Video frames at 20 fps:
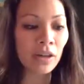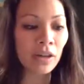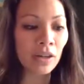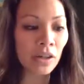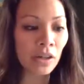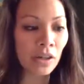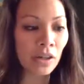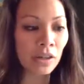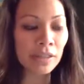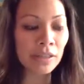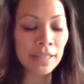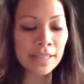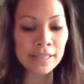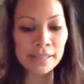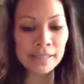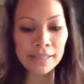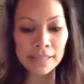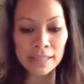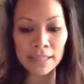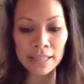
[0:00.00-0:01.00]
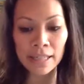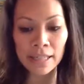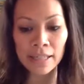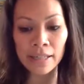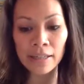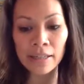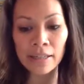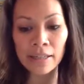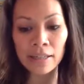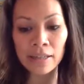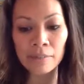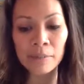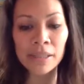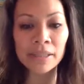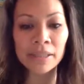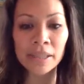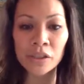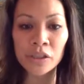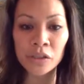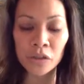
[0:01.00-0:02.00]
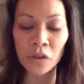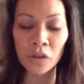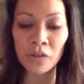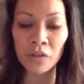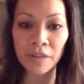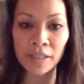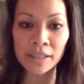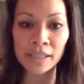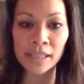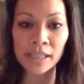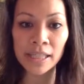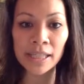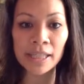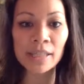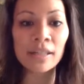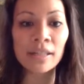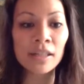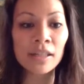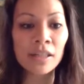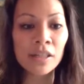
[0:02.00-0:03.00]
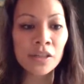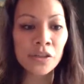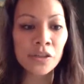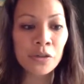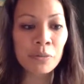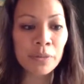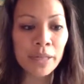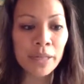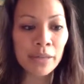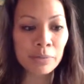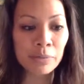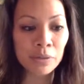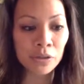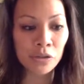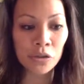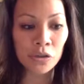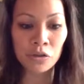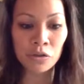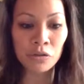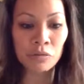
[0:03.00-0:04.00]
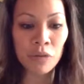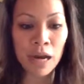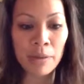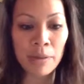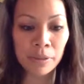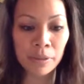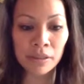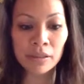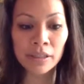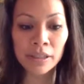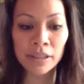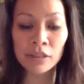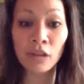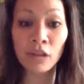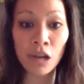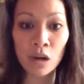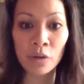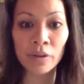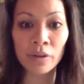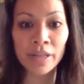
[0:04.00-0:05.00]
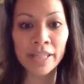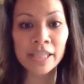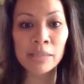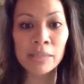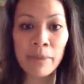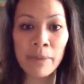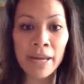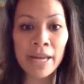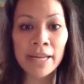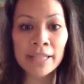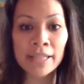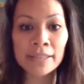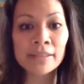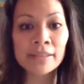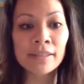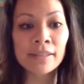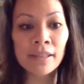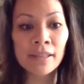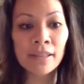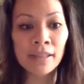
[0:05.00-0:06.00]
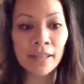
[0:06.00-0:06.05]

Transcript: currently seeking additional funding to be able to rapidly grow and expand.